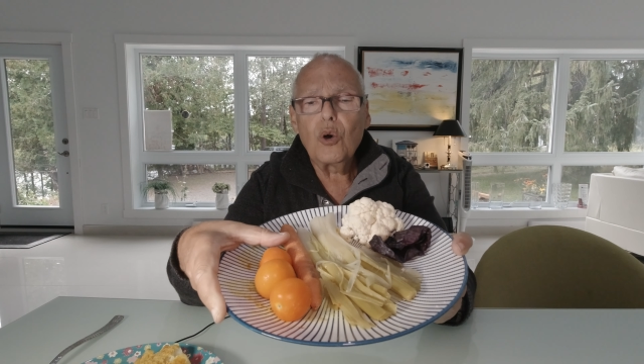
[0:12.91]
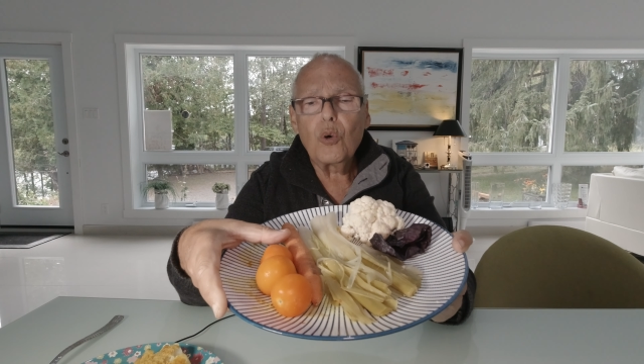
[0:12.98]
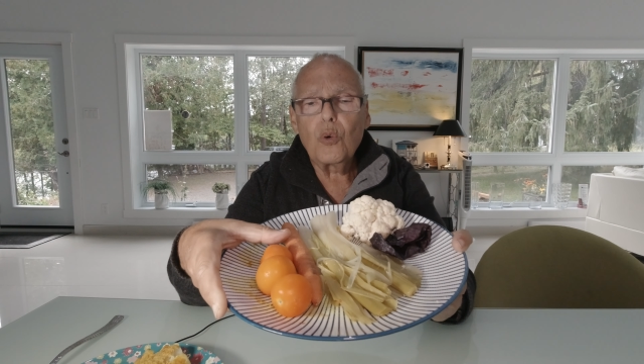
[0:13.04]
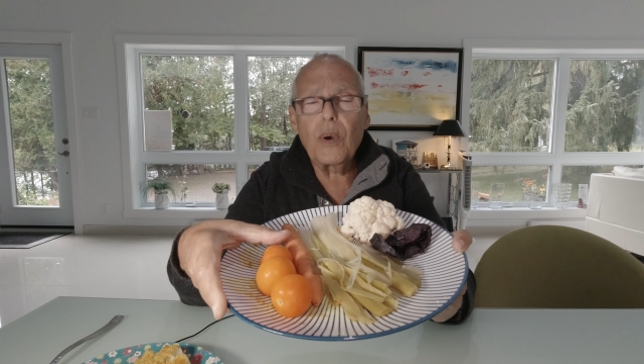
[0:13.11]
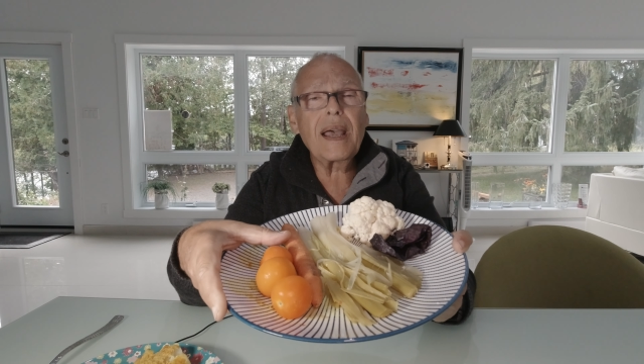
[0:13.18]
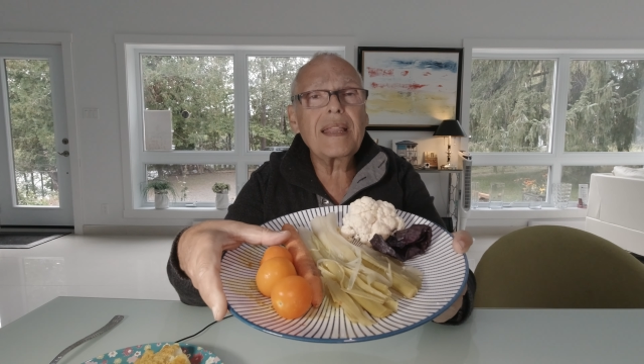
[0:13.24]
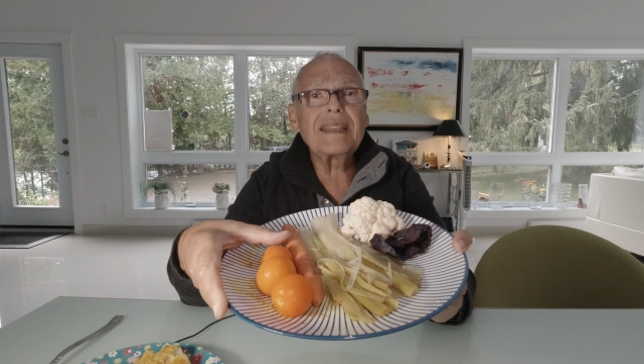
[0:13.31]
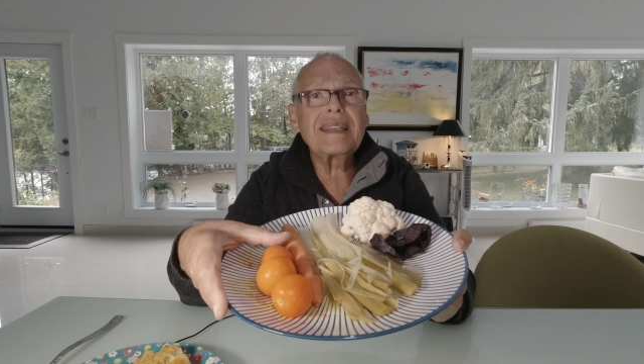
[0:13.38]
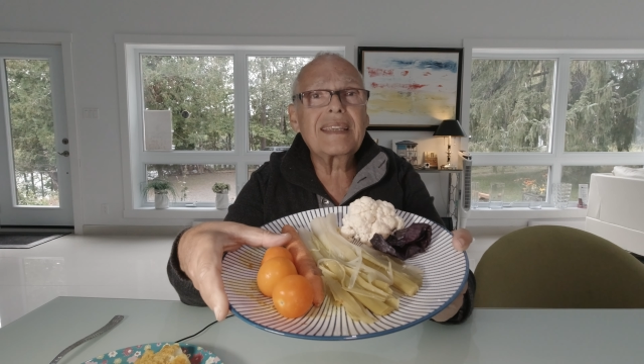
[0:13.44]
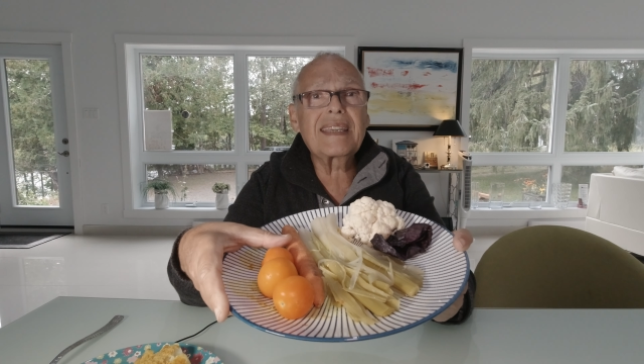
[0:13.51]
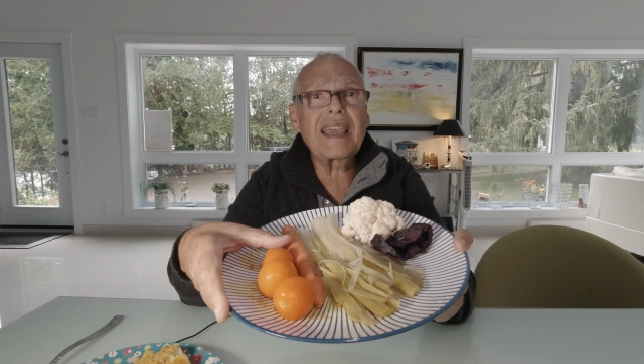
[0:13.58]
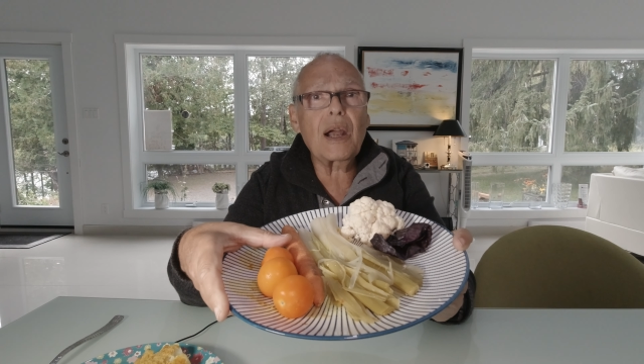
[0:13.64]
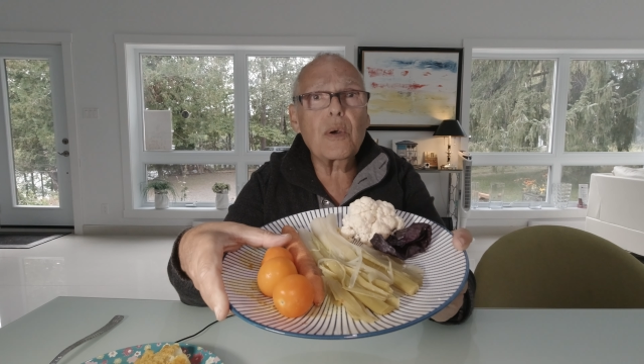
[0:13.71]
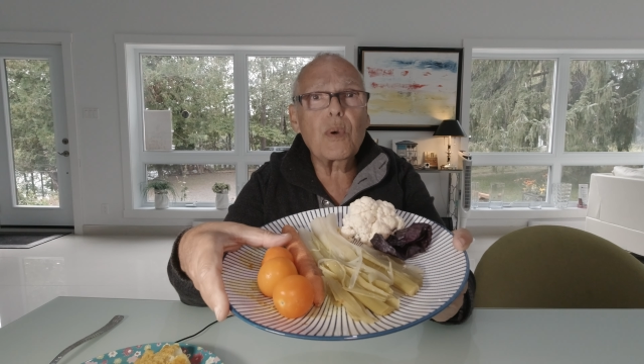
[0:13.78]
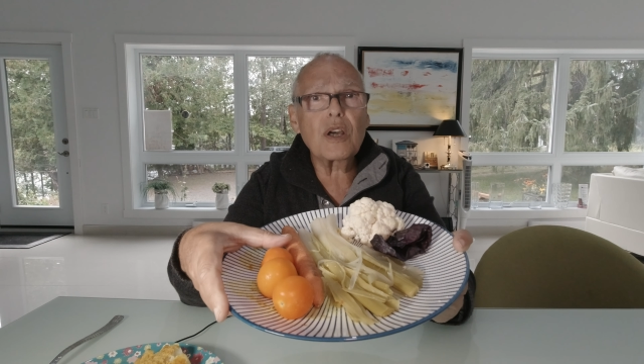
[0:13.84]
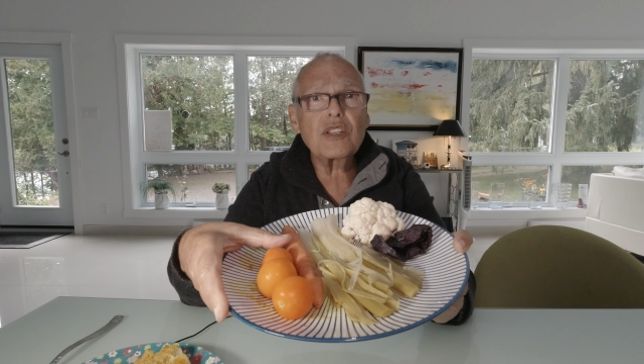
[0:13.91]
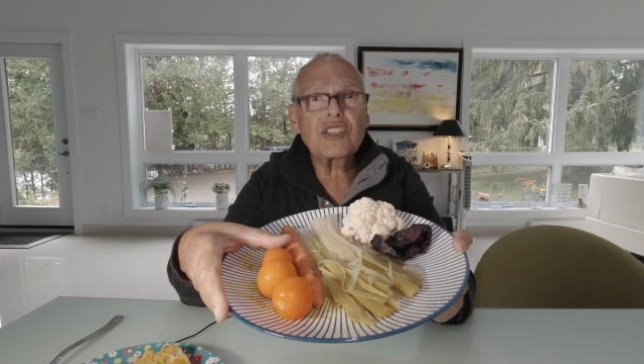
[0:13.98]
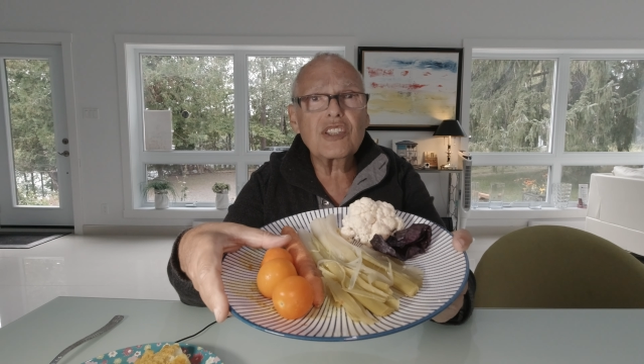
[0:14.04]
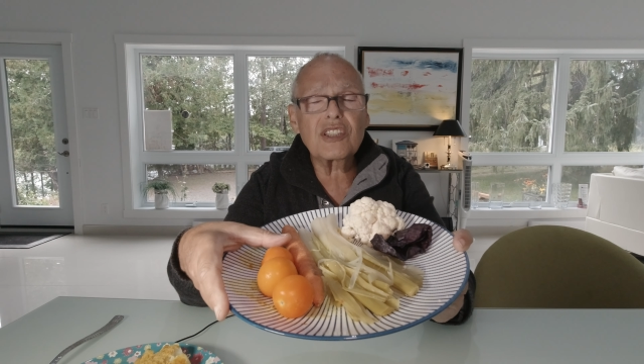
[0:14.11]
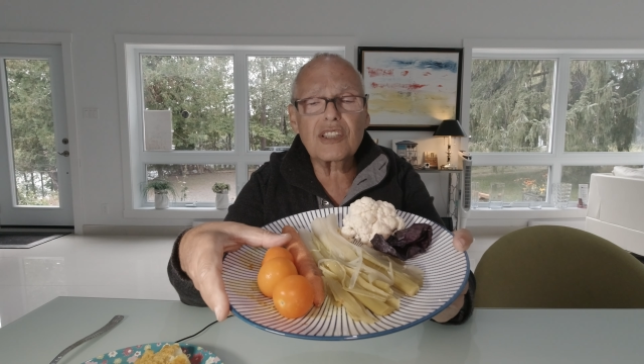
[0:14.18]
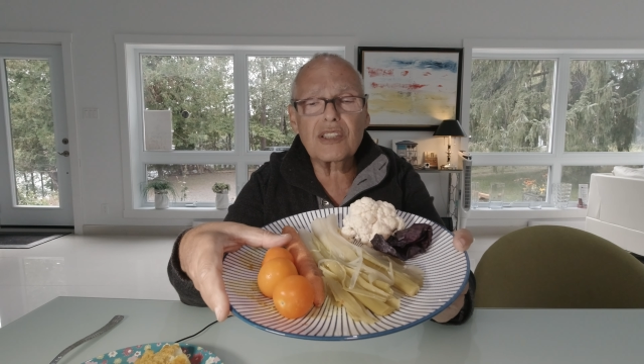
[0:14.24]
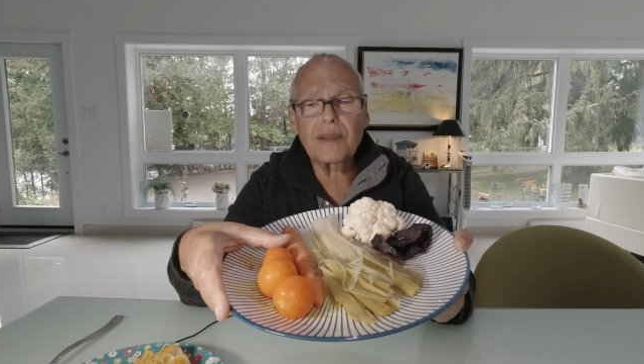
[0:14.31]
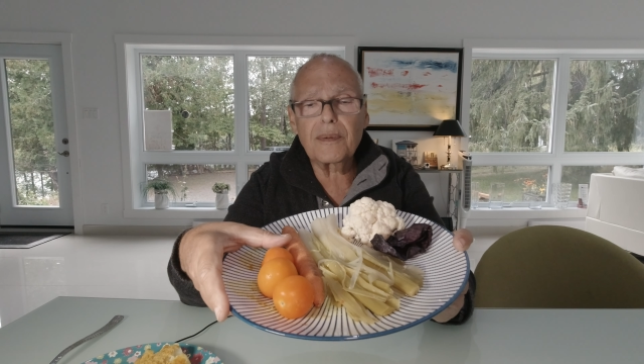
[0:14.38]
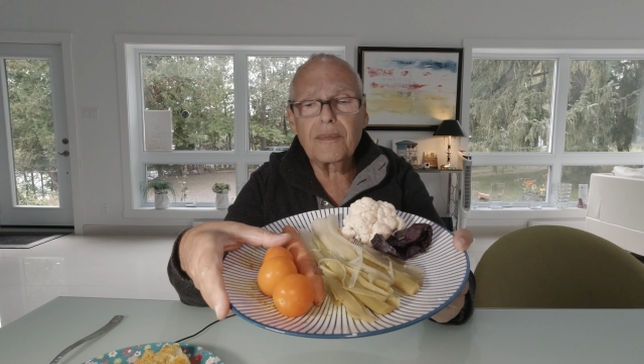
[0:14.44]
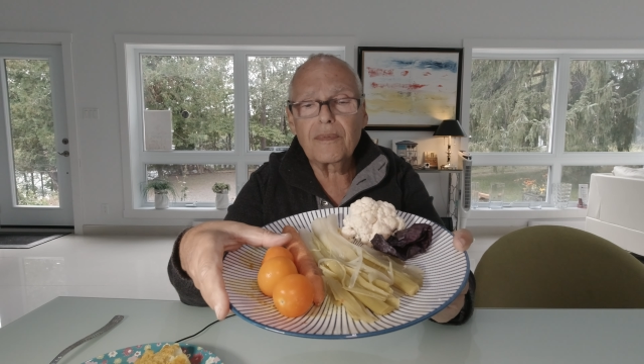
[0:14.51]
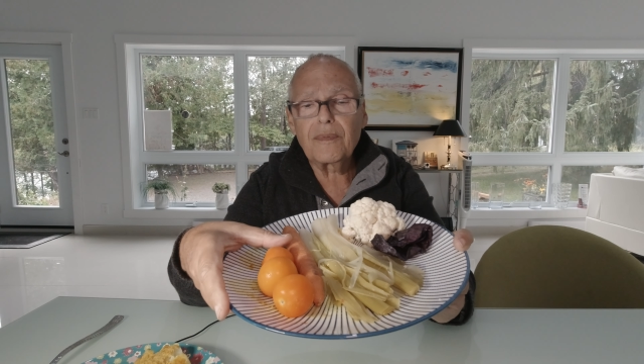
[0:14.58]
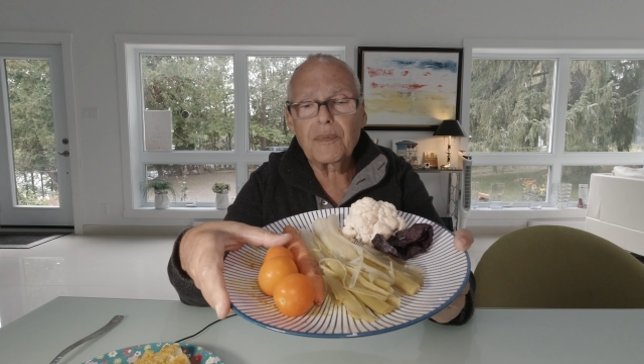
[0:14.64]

one carrots,